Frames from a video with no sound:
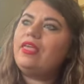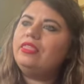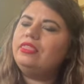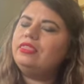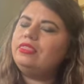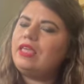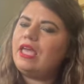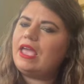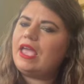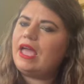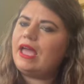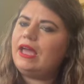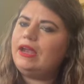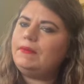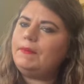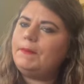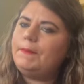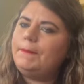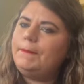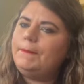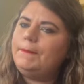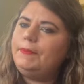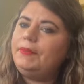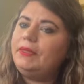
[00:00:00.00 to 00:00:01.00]

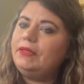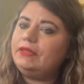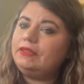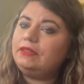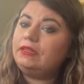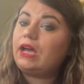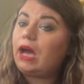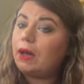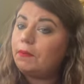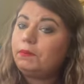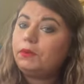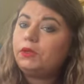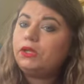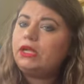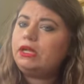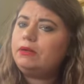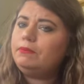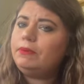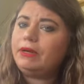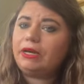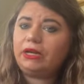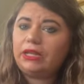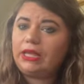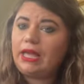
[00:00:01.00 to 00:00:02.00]
the couple had
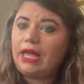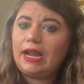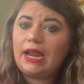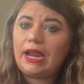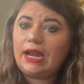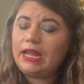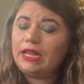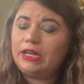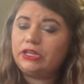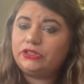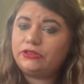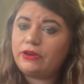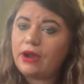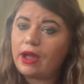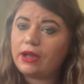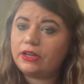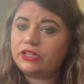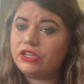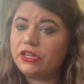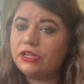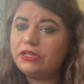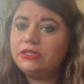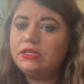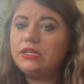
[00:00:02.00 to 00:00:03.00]
barely had any
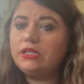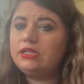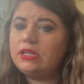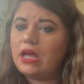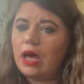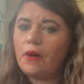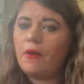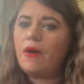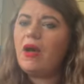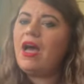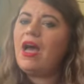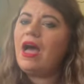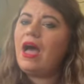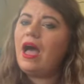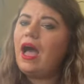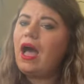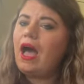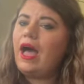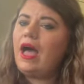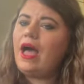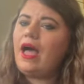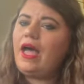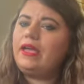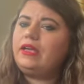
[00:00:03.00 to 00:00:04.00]
interactions. So
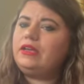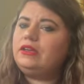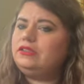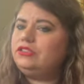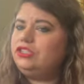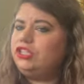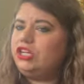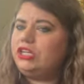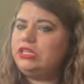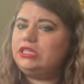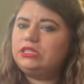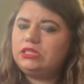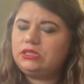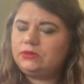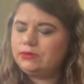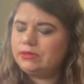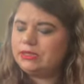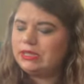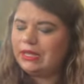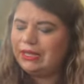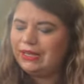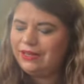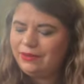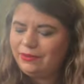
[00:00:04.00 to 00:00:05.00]
I just was
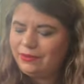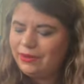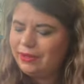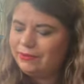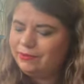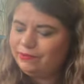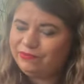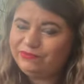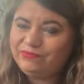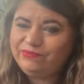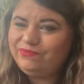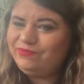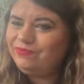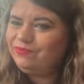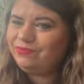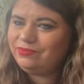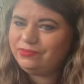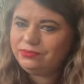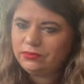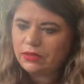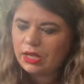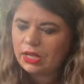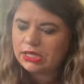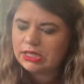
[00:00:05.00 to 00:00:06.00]
like, you know what?
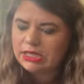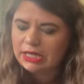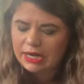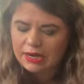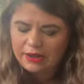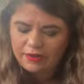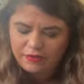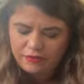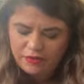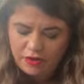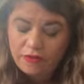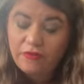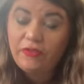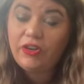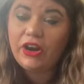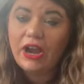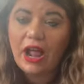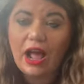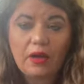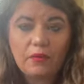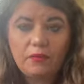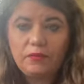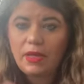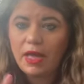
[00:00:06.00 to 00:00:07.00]
Yeah, for
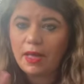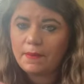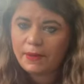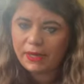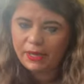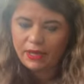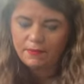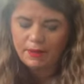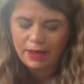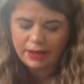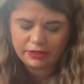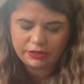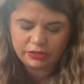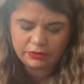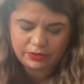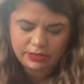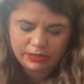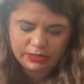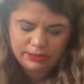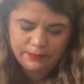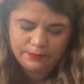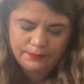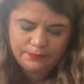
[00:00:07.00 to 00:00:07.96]
now. I might go back to it.